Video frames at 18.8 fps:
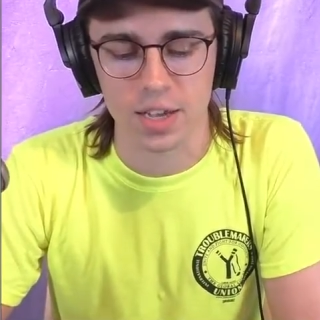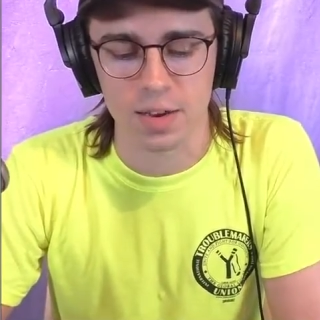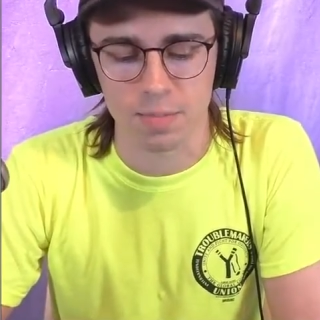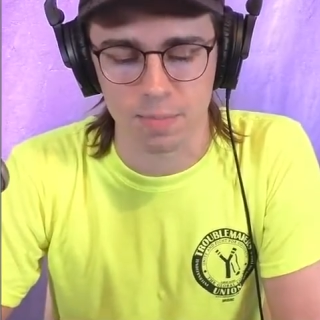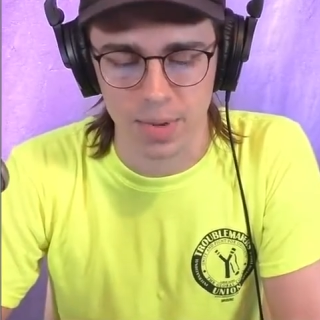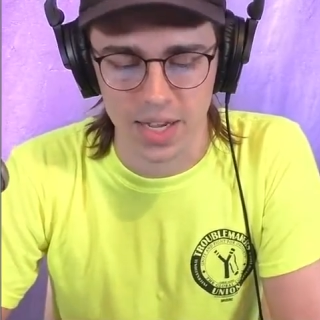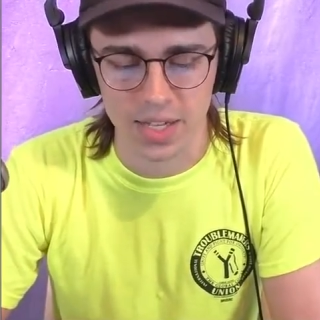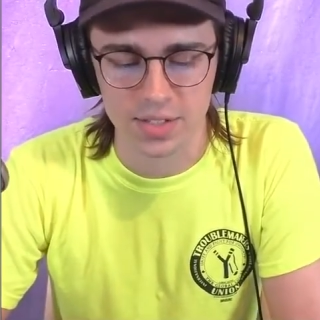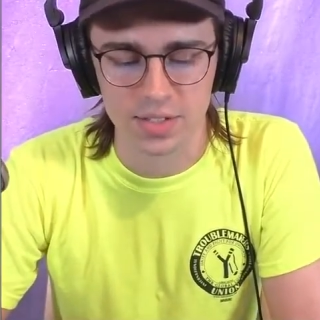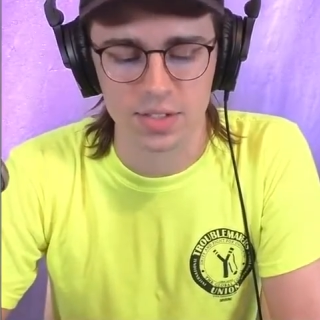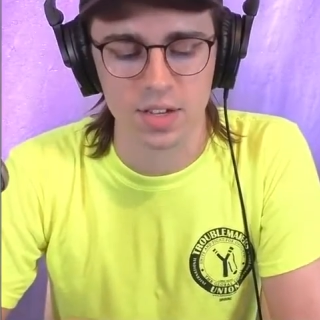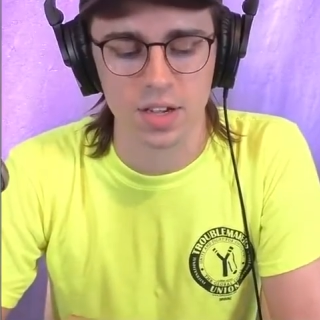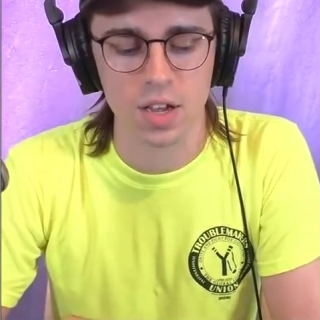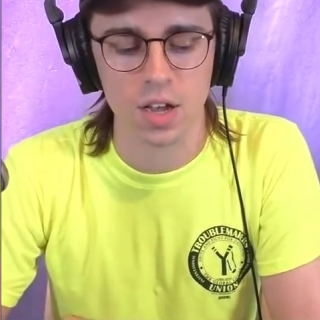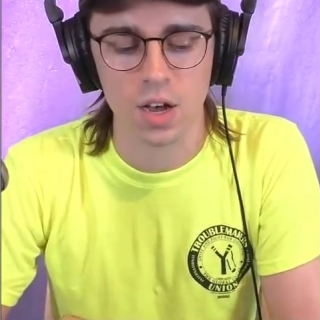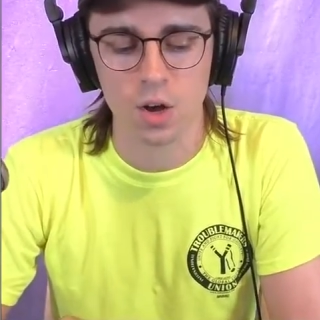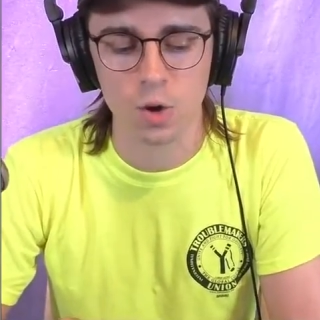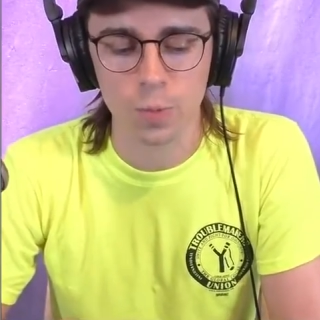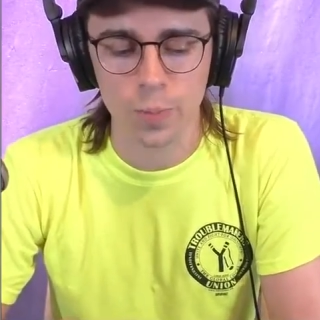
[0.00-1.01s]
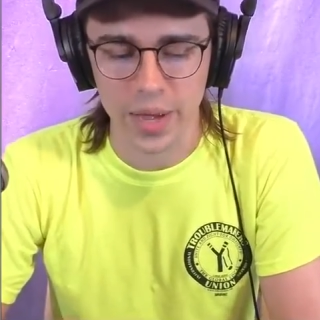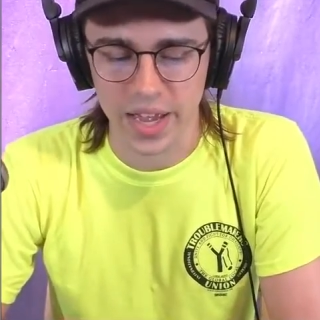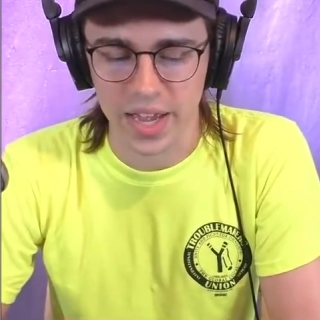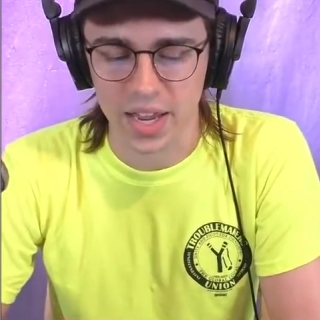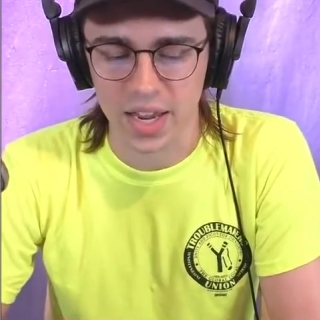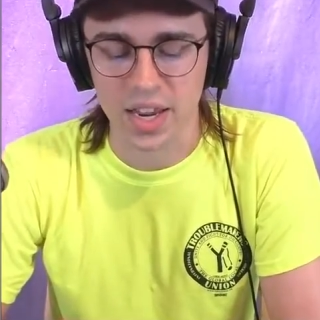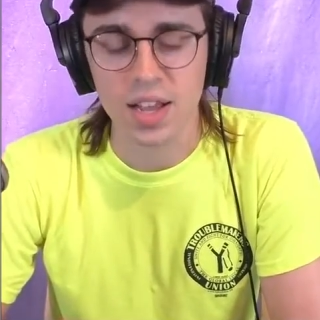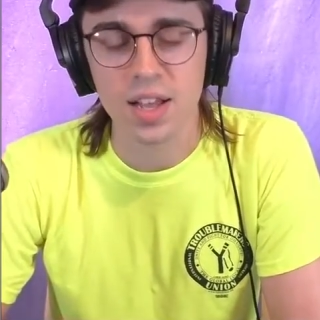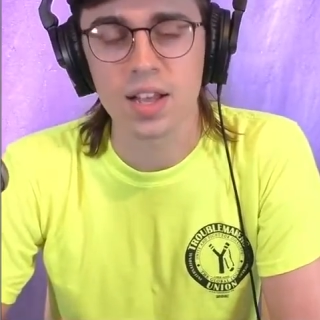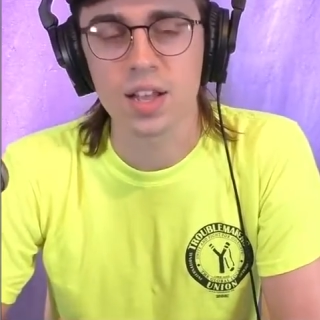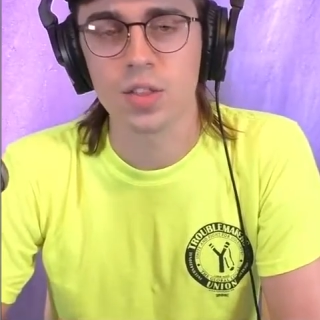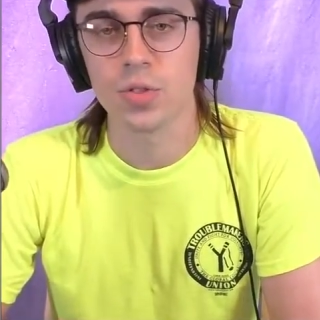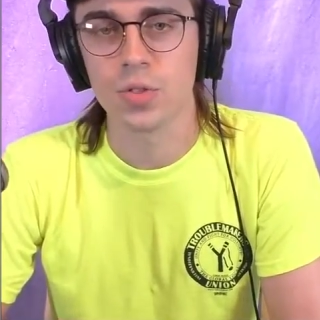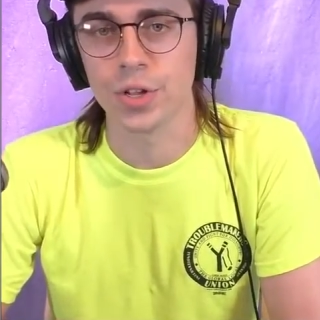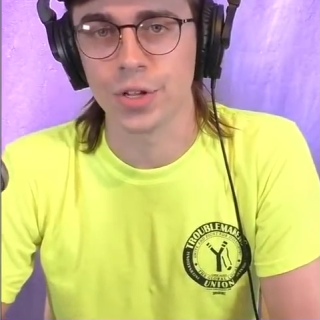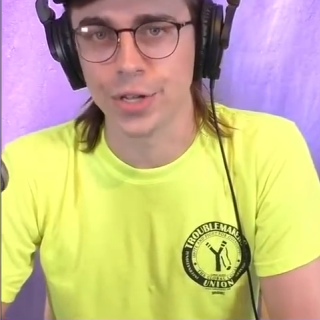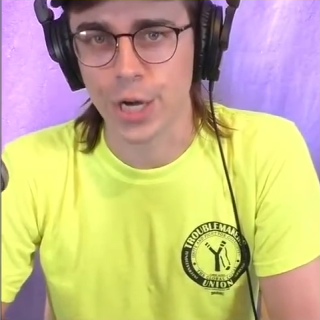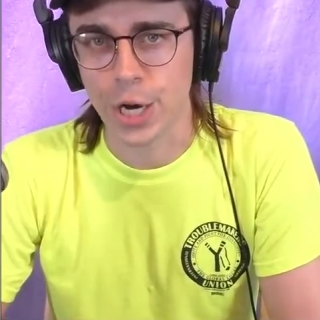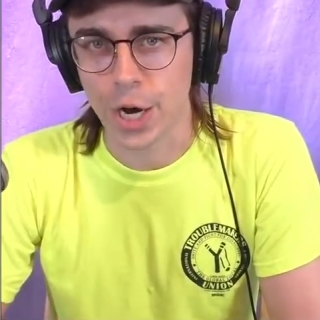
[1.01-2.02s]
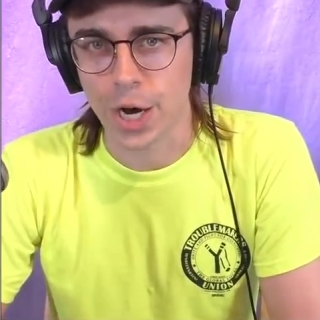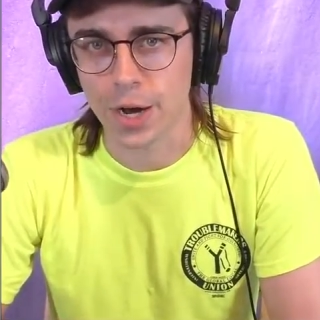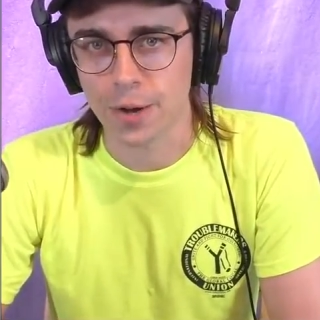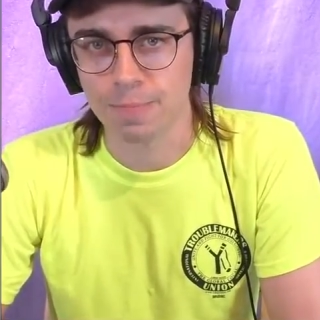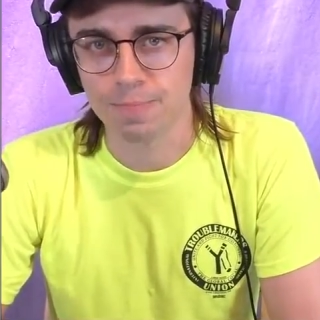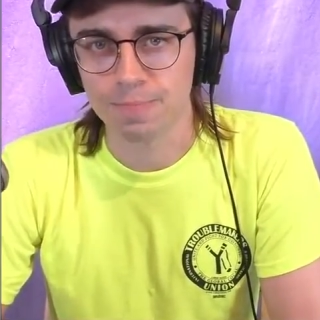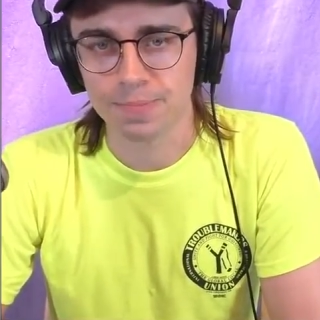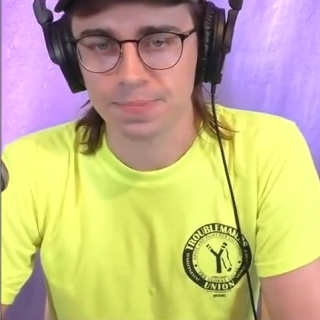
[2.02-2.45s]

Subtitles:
it must obey the law.